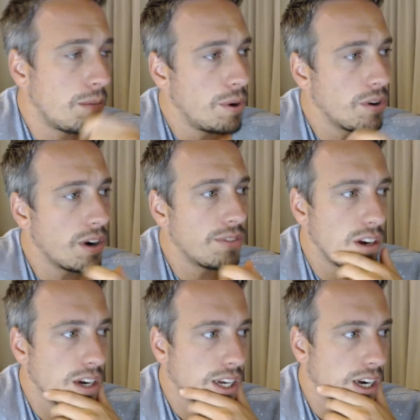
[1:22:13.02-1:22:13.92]
Poker After
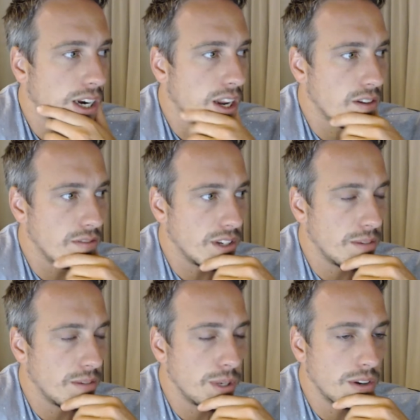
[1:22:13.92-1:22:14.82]
Dark had a lot of
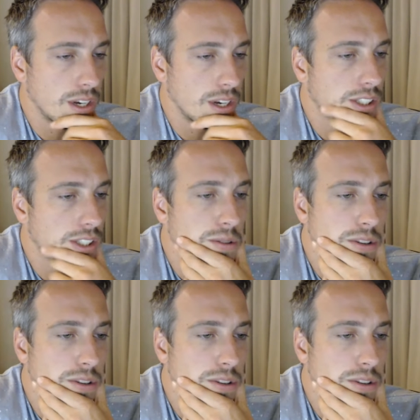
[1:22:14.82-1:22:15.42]
PLO cash games.